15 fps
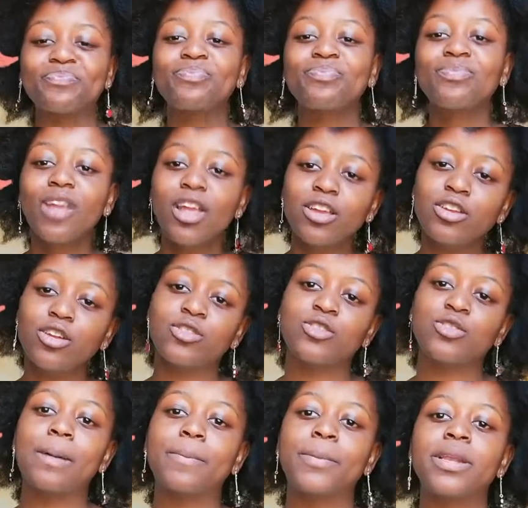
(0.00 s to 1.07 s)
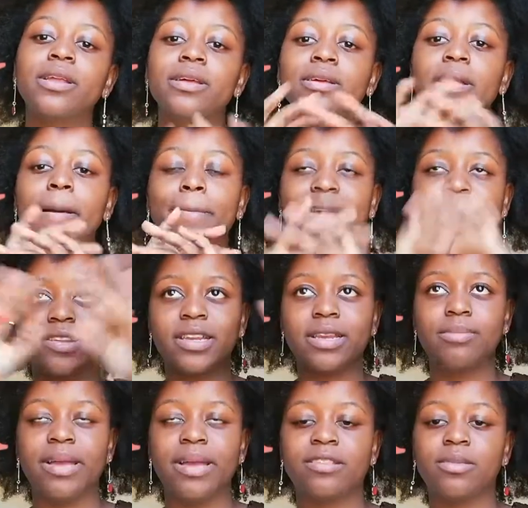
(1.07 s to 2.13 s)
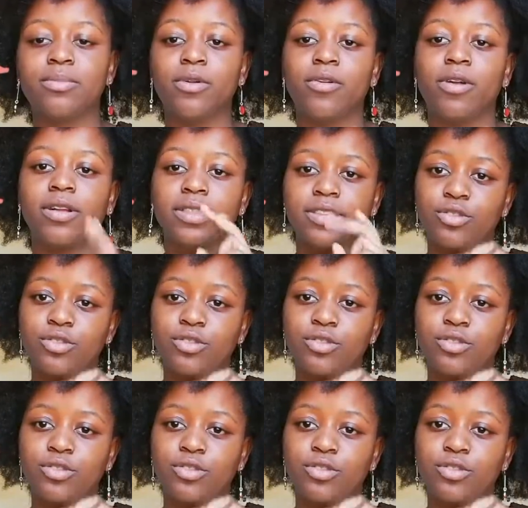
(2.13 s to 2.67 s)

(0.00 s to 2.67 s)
Yeah, so I'm gonna basically base them around these